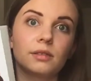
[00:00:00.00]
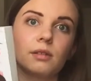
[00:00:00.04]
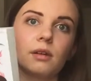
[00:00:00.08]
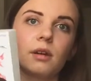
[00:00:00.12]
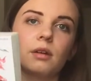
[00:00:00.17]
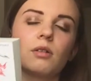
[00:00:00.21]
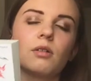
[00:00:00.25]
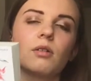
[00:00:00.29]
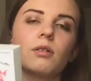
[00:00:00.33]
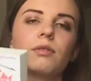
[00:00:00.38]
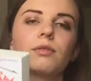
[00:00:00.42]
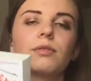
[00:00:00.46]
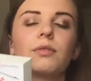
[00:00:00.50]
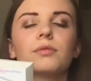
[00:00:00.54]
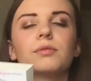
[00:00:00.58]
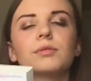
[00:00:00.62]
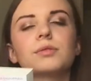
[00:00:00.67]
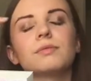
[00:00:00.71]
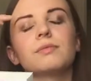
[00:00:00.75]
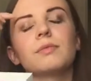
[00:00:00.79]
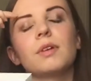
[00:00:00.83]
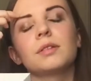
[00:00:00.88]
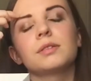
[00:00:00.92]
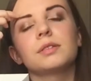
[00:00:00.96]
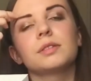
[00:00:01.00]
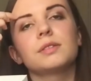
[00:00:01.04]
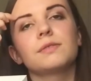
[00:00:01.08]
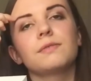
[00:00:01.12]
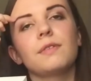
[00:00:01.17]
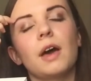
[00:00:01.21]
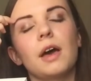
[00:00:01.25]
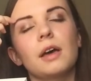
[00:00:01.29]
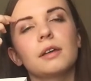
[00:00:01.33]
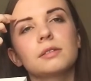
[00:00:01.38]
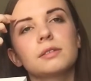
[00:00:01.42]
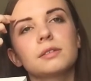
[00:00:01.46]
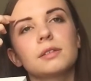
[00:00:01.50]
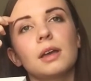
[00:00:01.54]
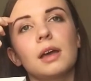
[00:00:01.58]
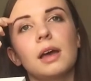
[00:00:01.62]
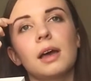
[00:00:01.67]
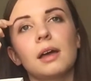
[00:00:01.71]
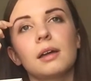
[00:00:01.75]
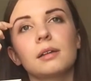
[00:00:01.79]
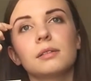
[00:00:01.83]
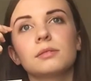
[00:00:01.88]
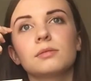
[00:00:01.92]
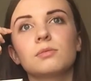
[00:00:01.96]
A Court of Thorns and Roses first
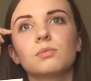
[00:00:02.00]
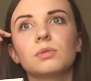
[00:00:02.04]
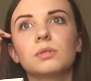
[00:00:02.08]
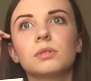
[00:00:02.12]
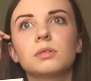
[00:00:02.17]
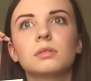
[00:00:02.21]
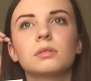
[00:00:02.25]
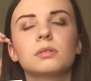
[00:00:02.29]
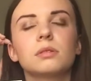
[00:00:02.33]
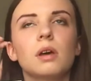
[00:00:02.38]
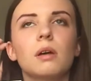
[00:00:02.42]
and was